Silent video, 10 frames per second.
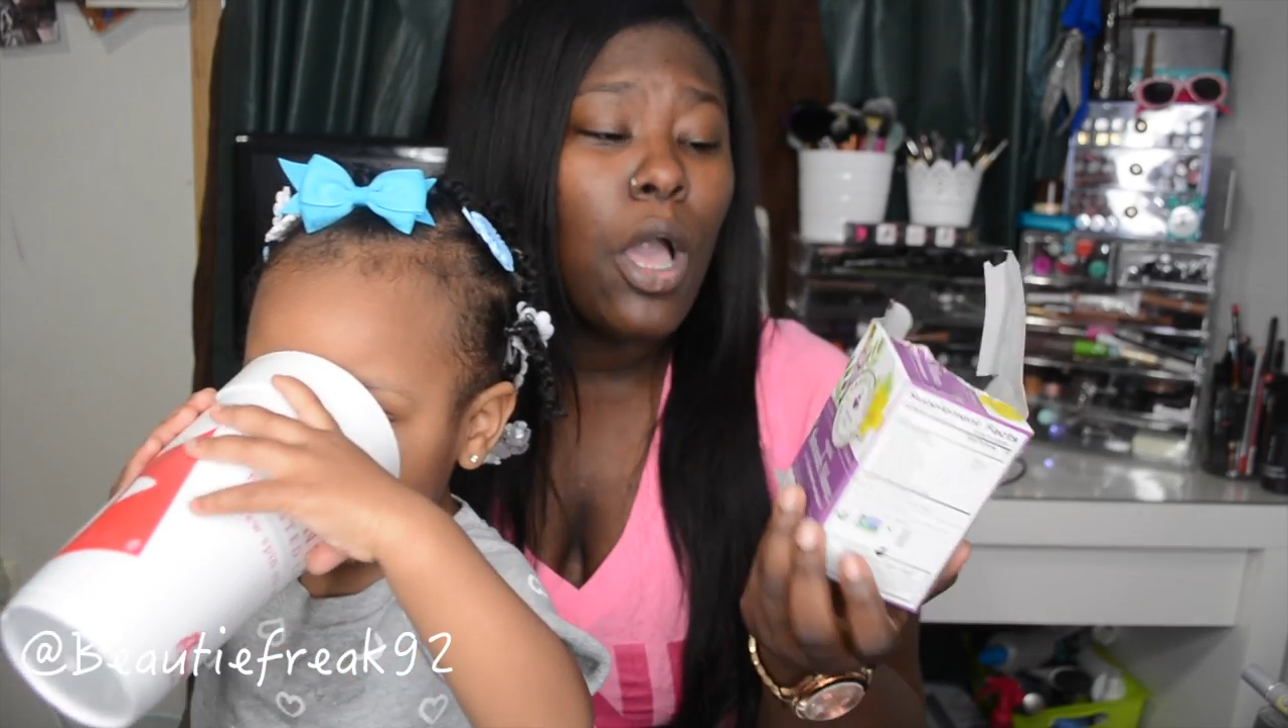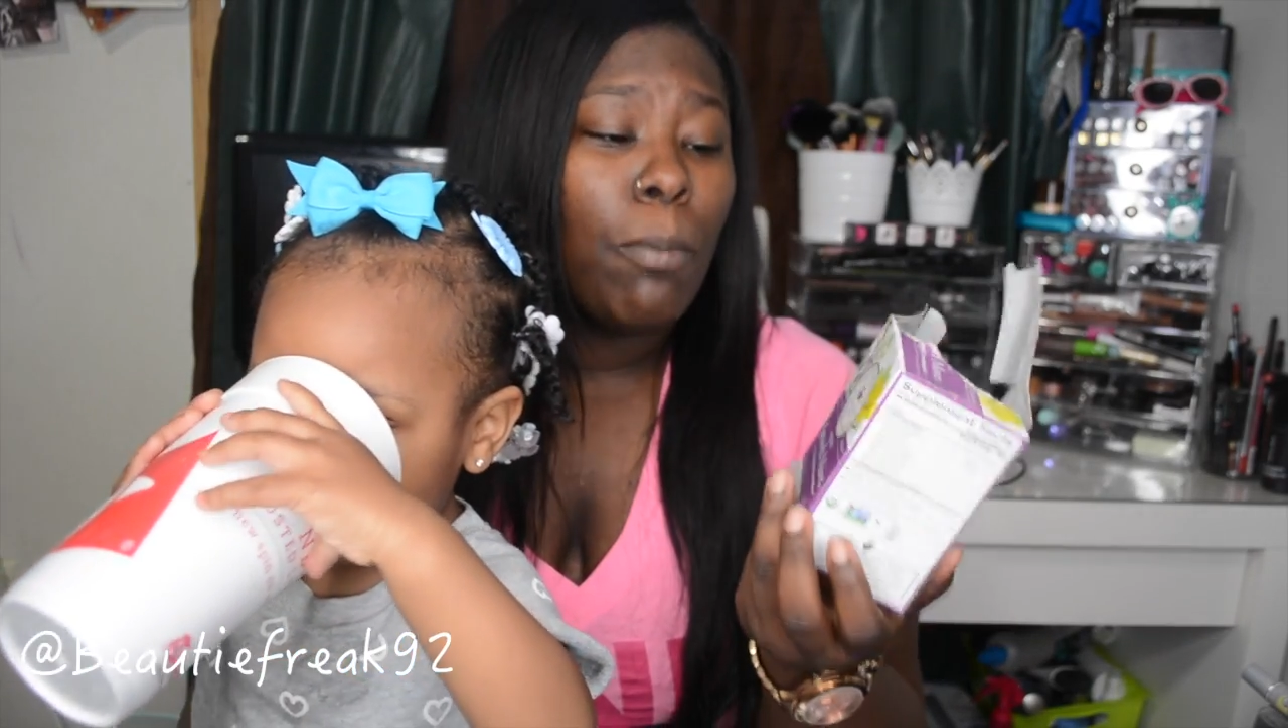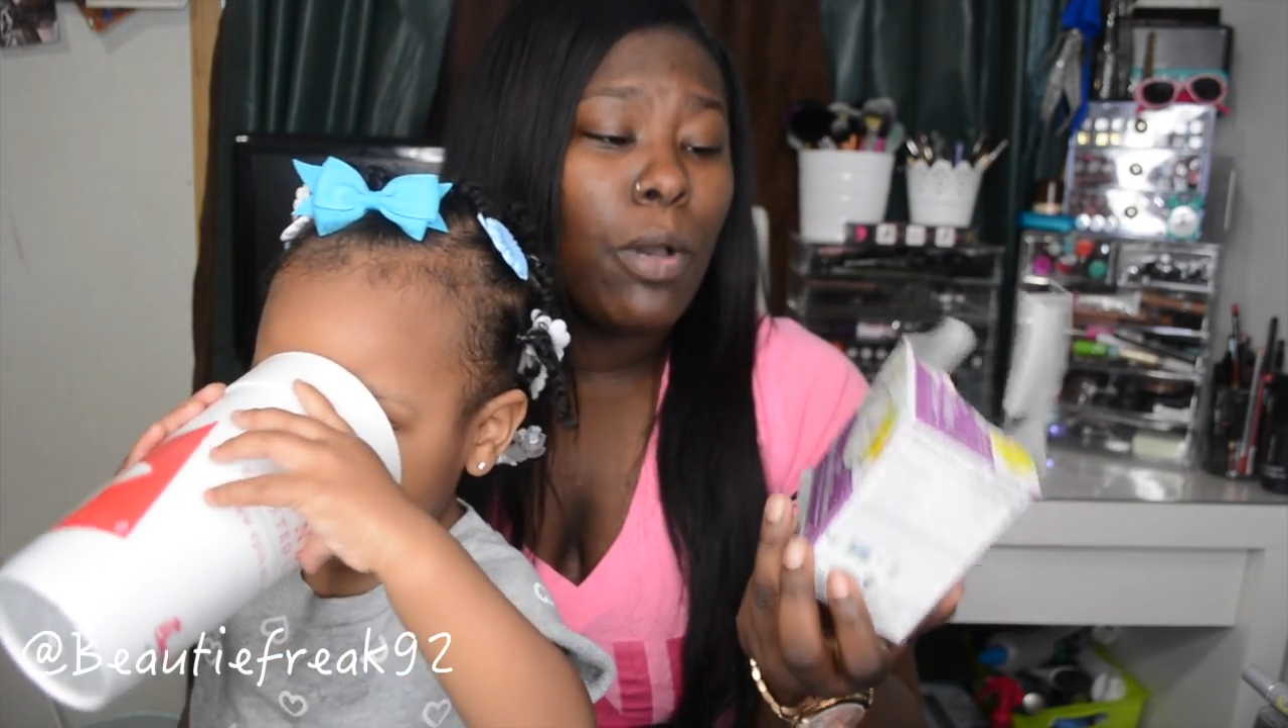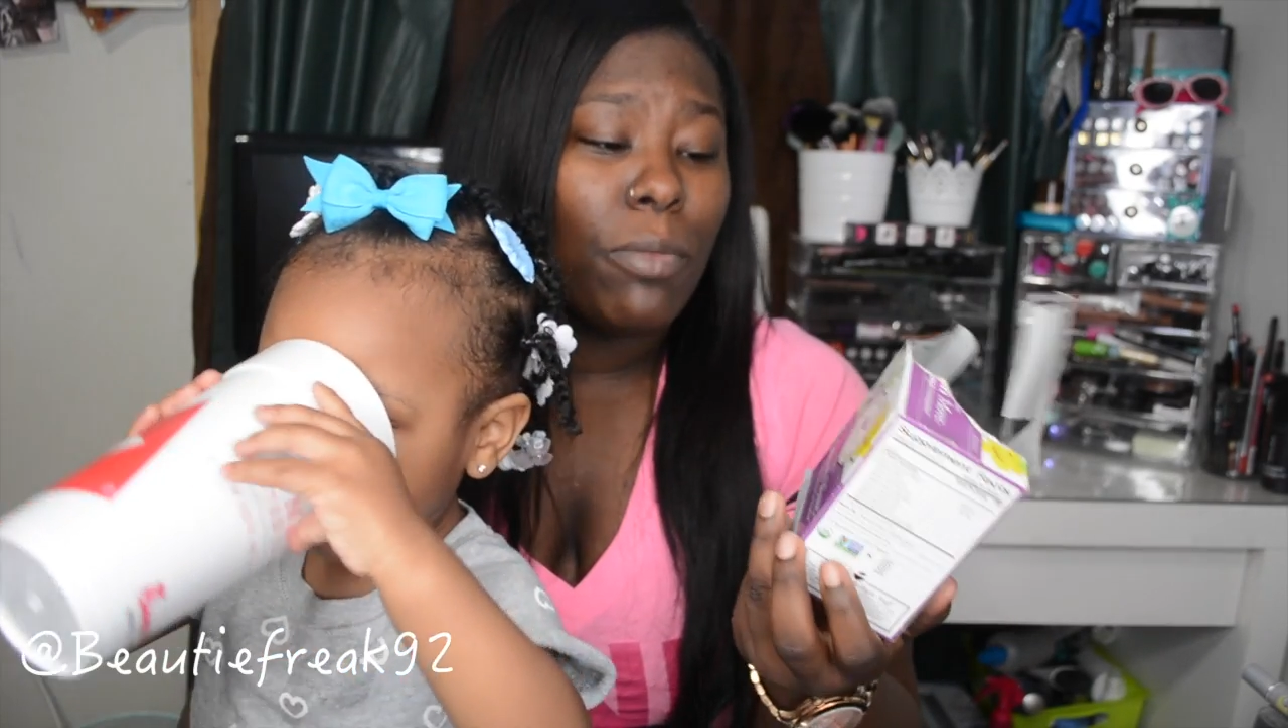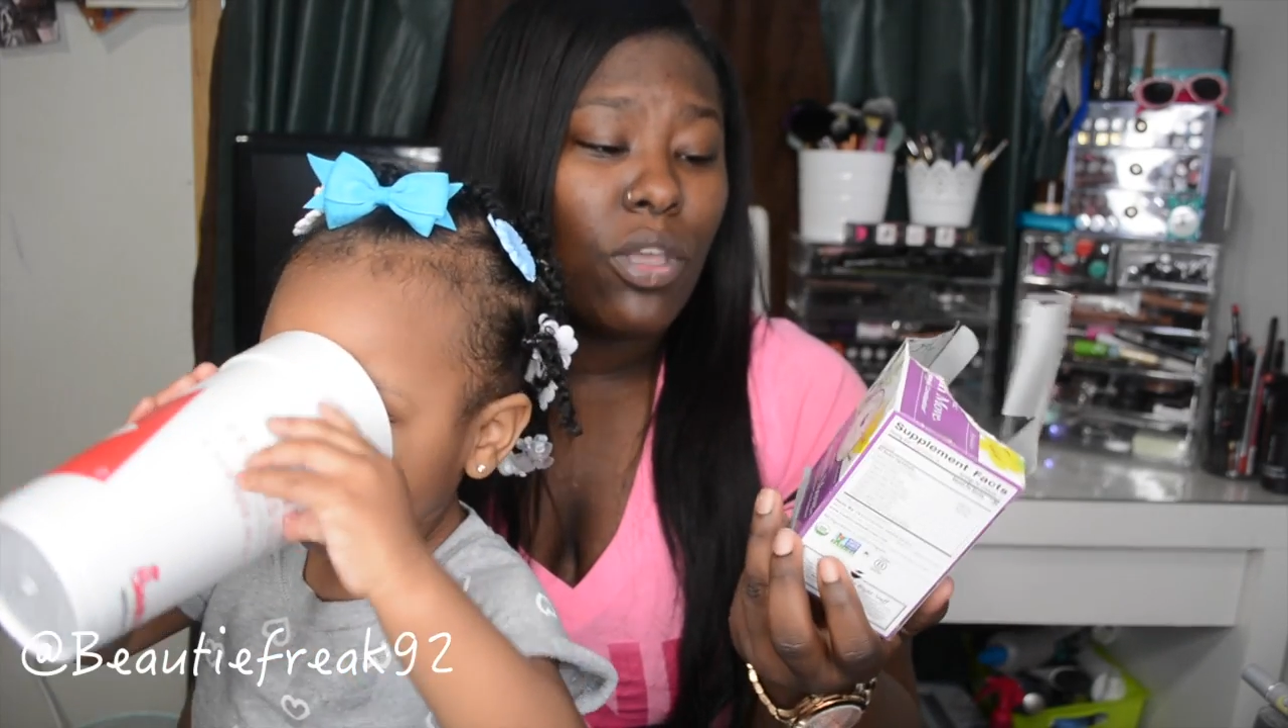
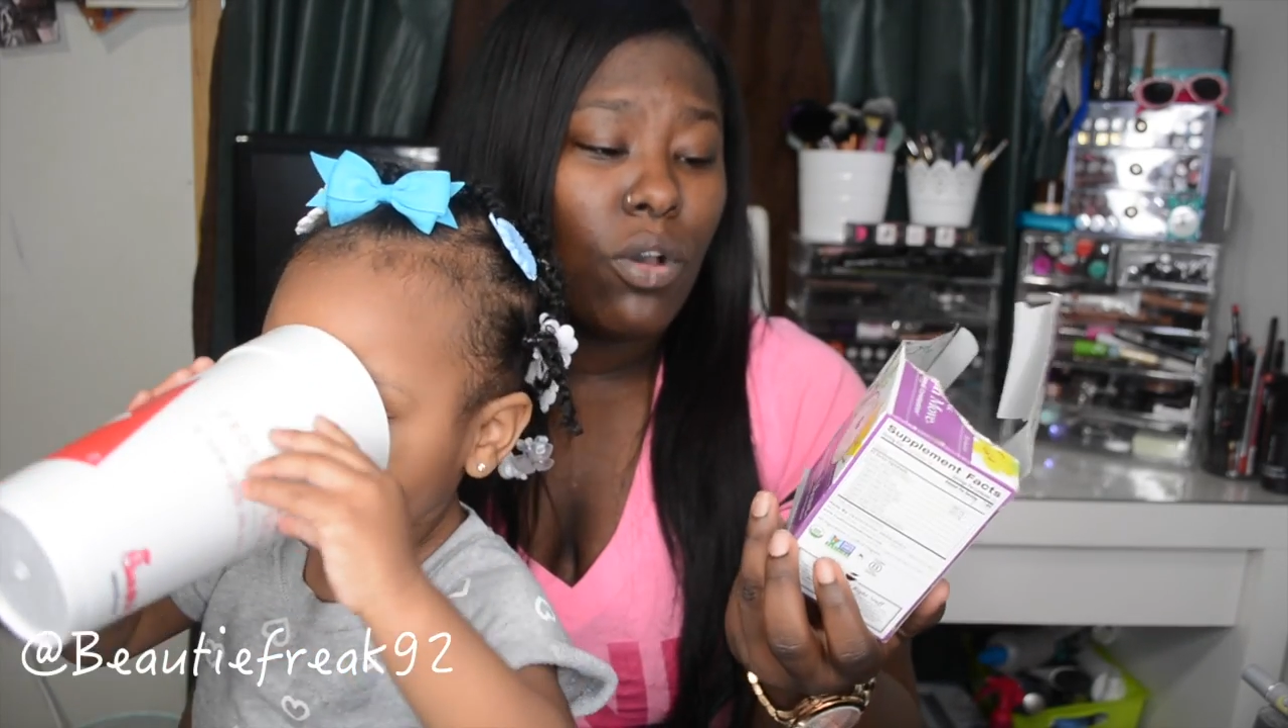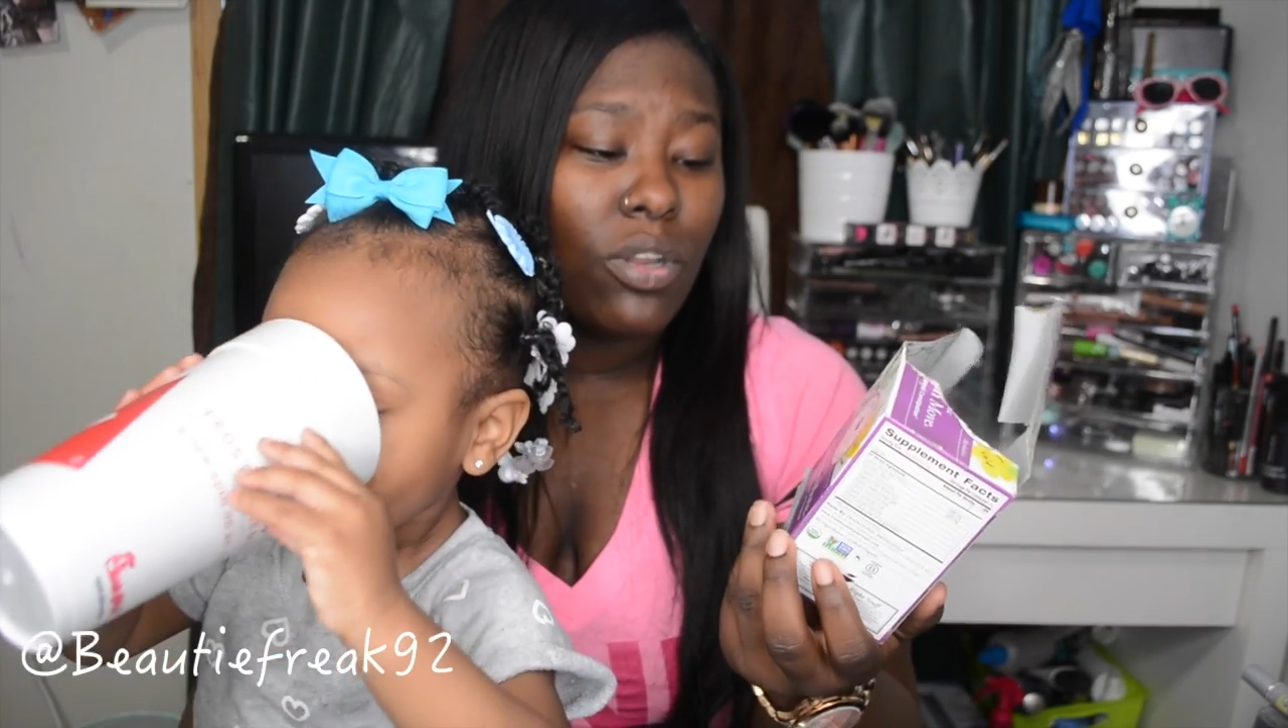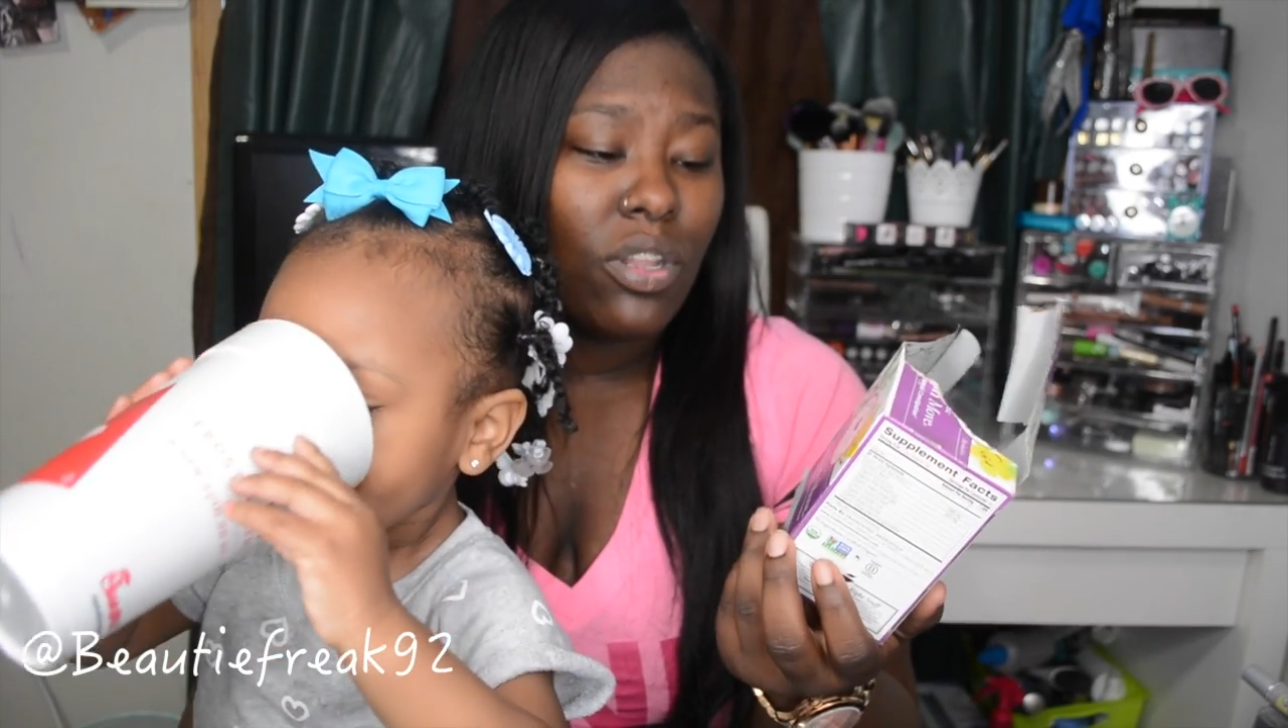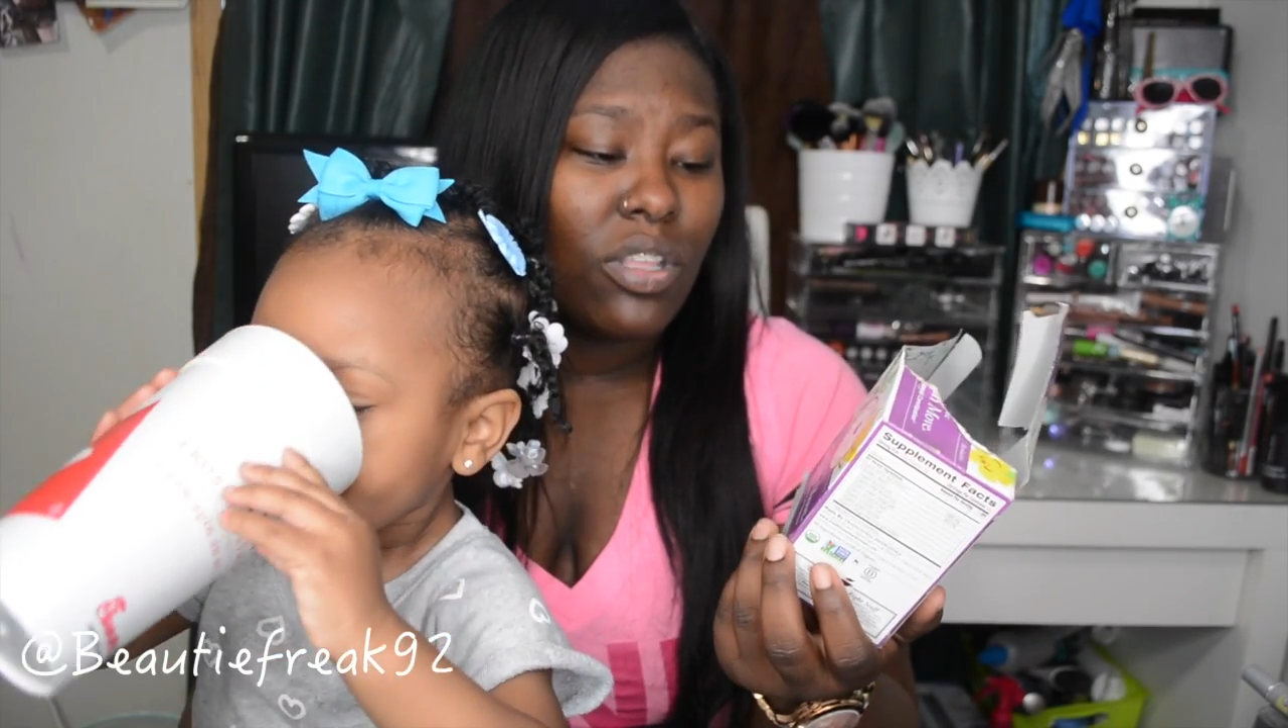put me onto